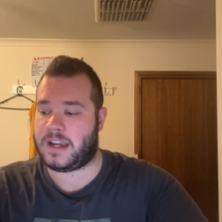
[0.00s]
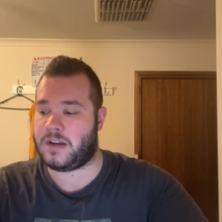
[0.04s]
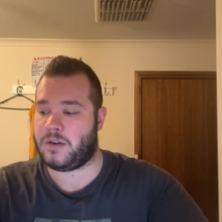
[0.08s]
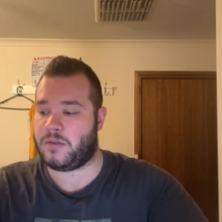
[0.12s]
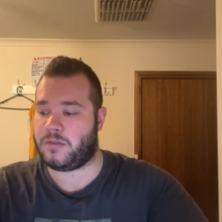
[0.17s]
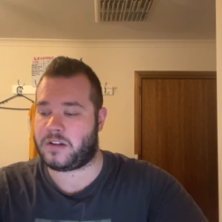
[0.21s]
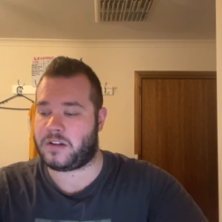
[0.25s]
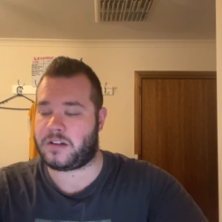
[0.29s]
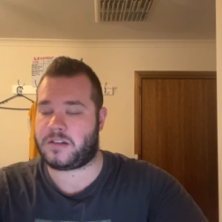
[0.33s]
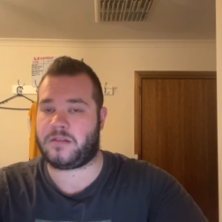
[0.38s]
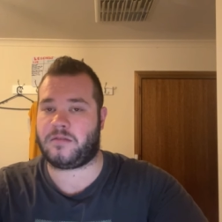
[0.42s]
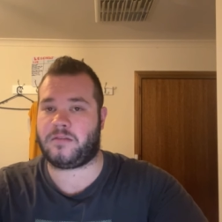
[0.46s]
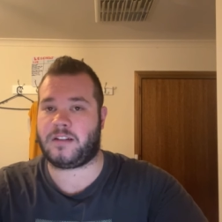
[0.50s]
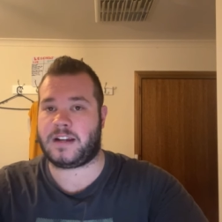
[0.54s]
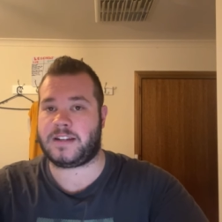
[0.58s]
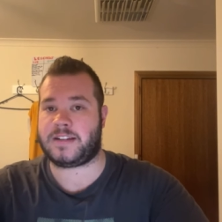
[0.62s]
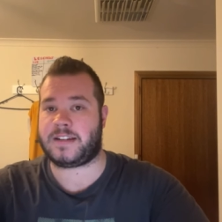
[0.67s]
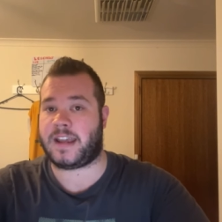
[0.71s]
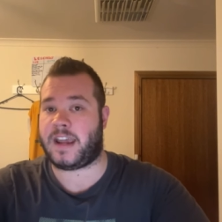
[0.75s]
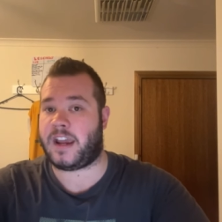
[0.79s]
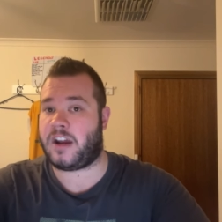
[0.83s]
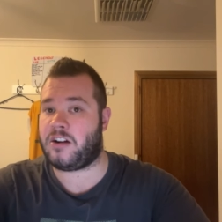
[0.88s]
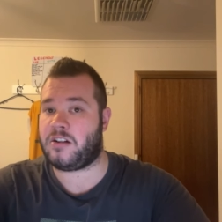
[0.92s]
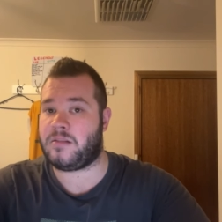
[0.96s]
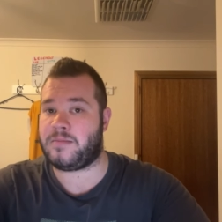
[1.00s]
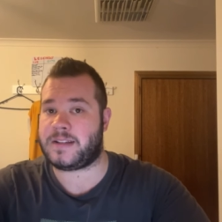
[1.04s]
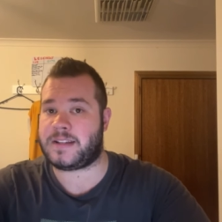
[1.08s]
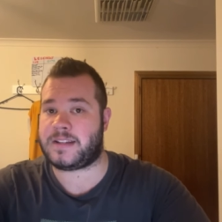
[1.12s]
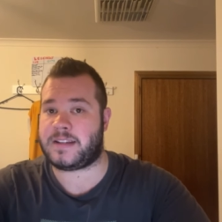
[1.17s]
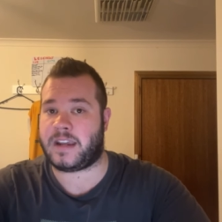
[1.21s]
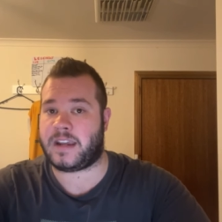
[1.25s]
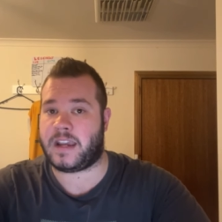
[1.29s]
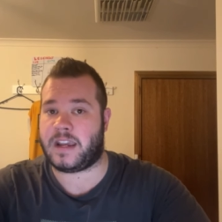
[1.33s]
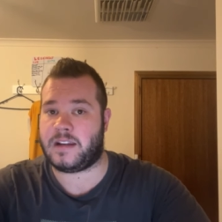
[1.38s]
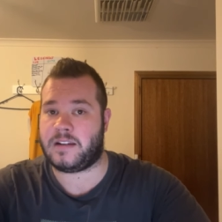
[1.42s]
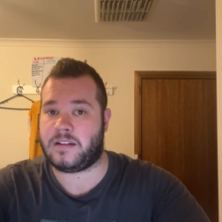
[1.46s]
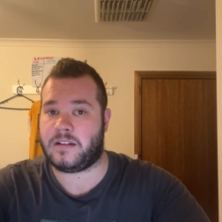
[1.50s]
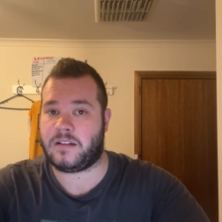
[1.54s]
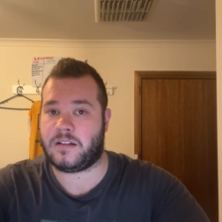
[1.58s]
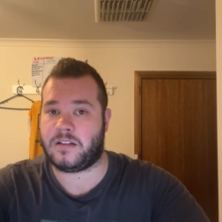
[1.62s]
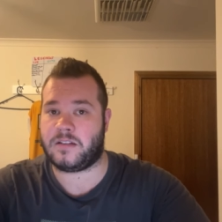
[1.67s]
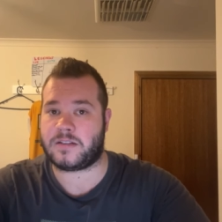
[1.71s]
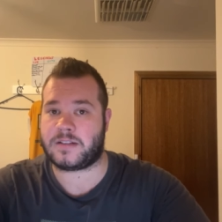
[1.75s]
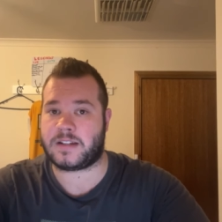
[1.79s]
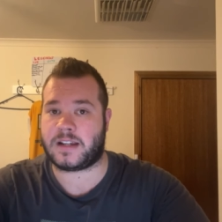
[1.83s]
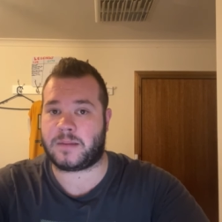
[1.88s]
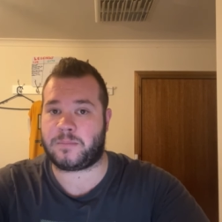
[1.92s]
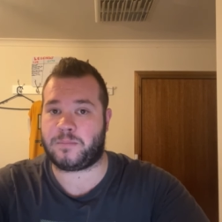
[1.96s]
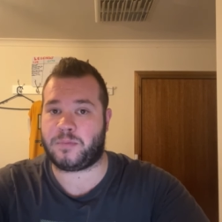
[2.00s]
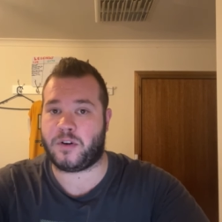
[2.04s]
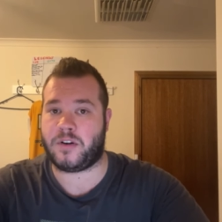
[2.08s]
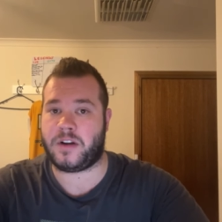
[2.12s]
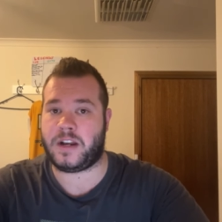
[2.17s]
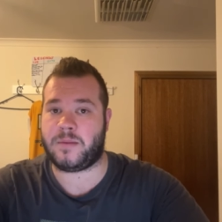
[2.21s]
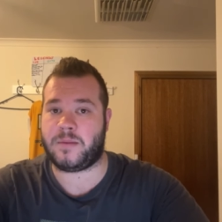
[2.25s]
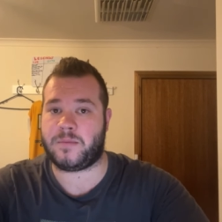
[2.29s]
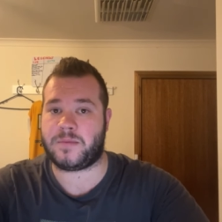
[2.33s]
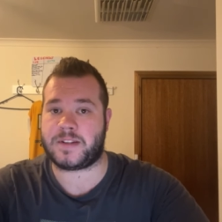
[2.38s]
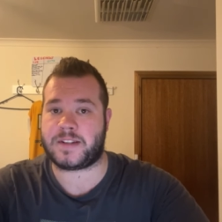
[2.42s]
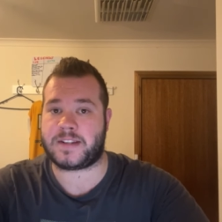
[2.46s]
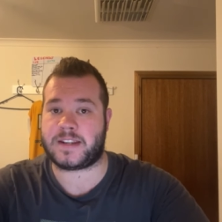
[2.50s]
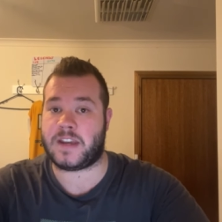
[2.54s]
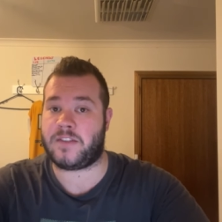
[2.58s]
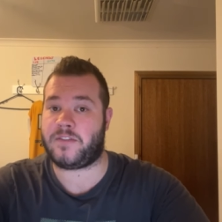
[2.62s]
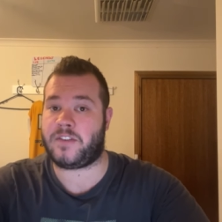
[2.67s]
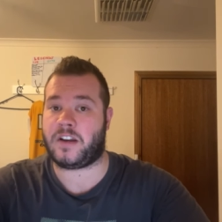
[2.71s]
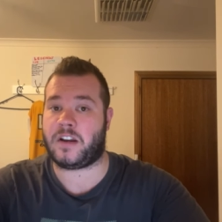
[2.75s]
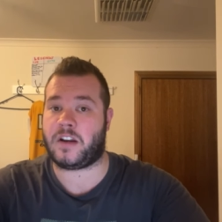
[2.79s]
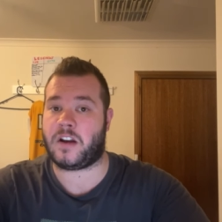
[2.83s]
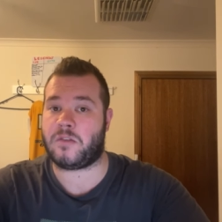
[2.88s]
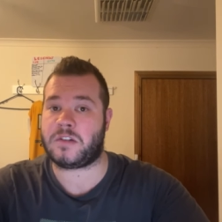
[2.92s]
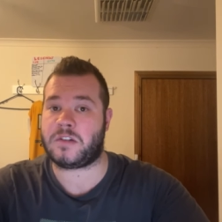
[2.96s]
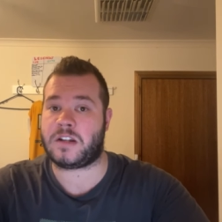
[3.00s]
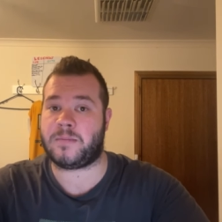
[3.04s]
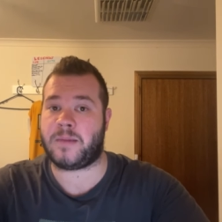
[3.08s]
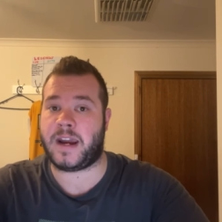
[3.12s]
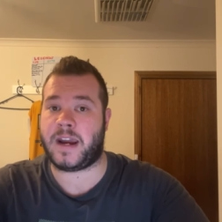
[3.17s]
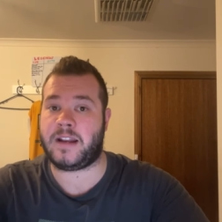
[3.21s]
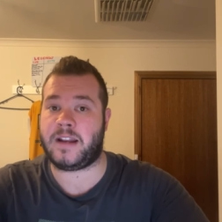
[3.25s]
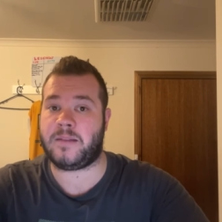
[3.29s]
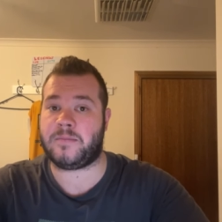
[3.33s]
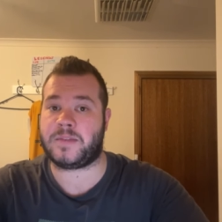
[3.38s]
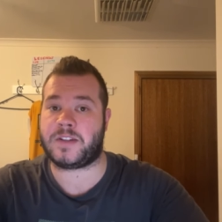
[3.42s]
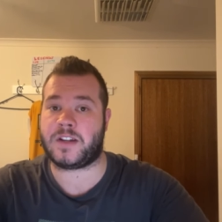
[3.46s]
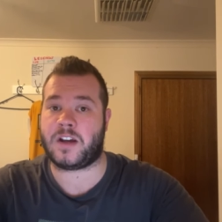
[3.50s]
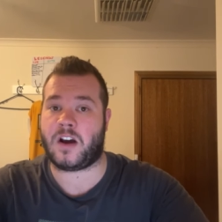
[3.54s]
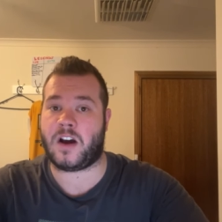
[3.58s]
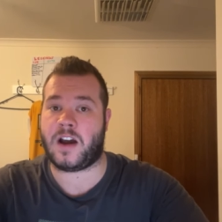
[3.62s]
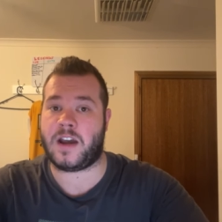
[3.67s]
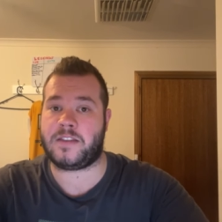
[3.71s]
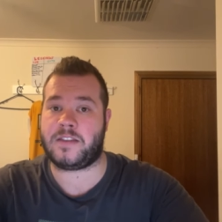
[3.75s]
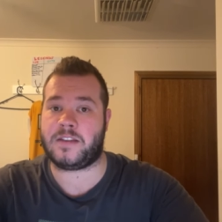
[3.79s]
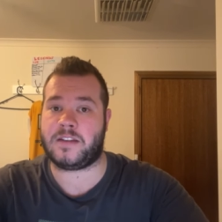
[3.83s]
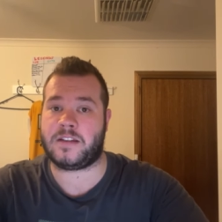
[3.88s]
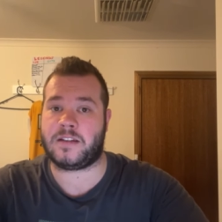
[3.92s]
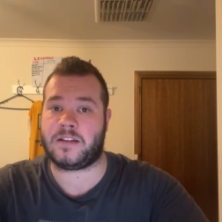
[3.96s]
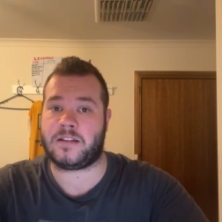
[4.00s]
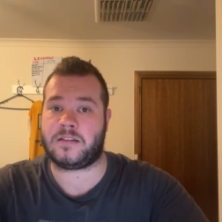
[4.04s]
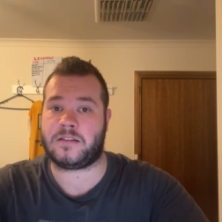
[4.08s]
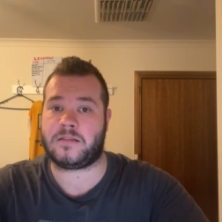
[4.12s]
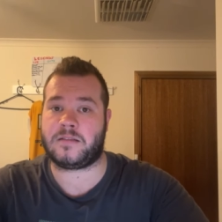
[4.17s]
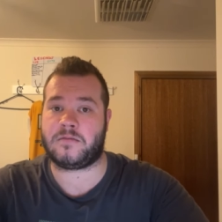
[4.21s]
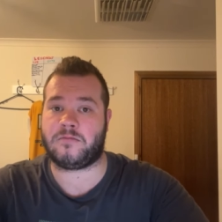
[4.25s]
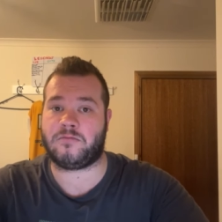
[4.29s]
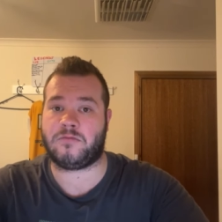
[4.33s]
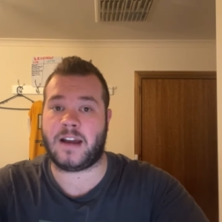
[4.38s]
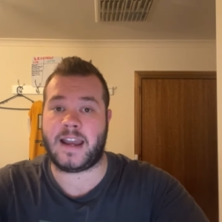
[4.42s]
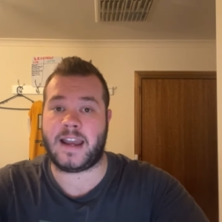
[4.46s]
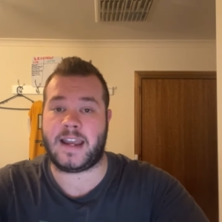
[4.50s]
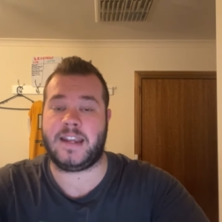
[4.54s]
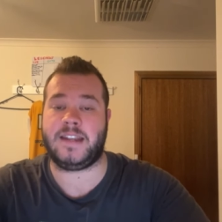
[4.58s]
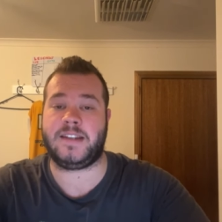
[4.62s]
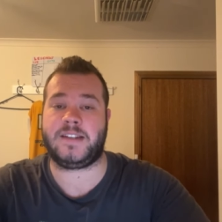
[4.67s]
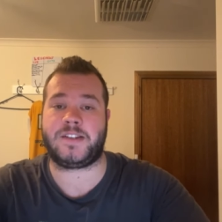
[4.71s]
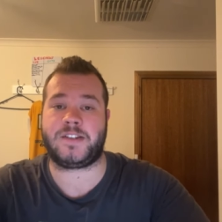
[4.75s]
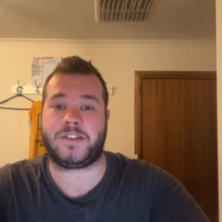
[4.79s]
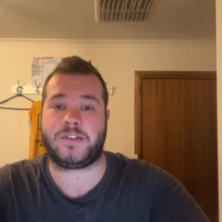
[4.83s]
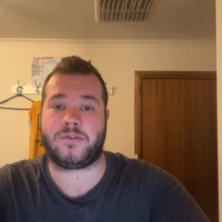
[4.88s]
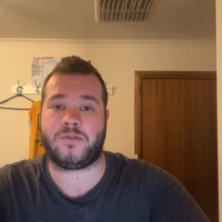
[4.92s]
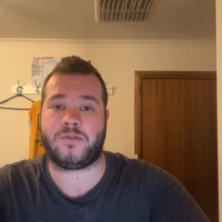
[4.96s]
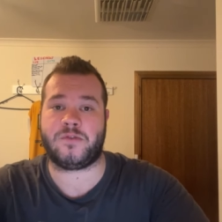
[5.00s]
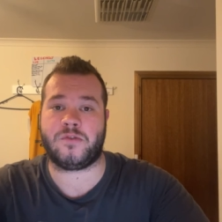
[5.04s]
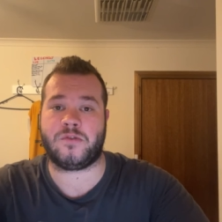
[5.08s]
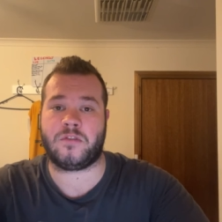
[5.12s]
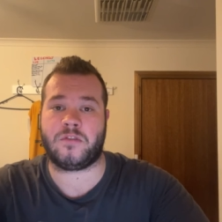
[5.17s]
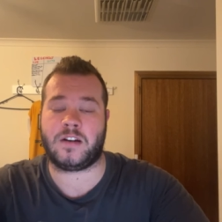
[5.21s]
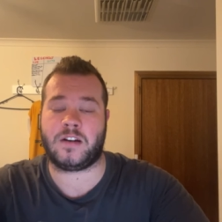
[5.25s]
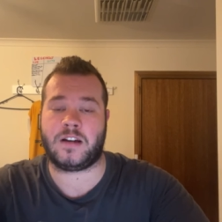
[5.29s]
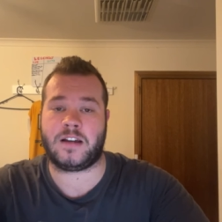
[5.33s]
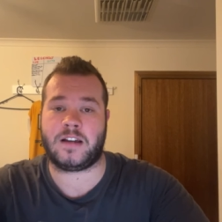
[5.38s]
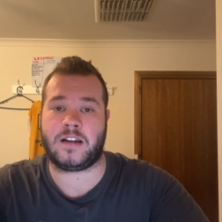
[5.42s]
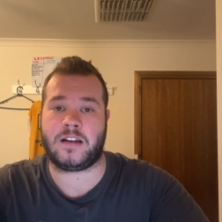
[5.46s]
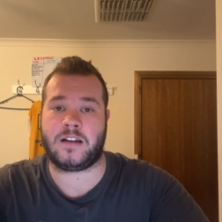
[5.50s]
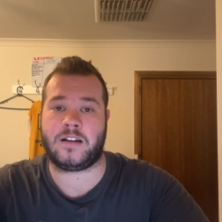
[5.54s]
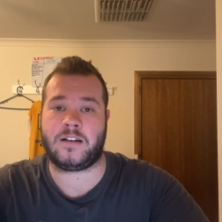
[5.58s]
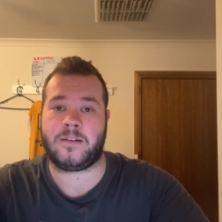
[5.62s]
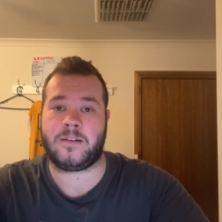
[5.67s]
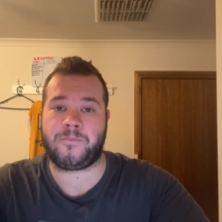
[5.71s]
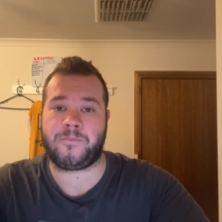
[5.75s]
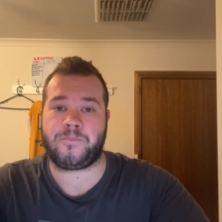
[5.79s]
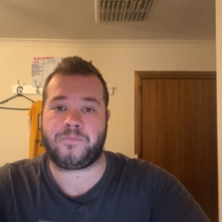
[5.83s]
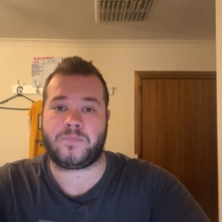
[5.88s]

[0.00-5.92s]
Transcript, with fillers: order to race at Erebus again, looks like Brodie was given an ultimatum to either race or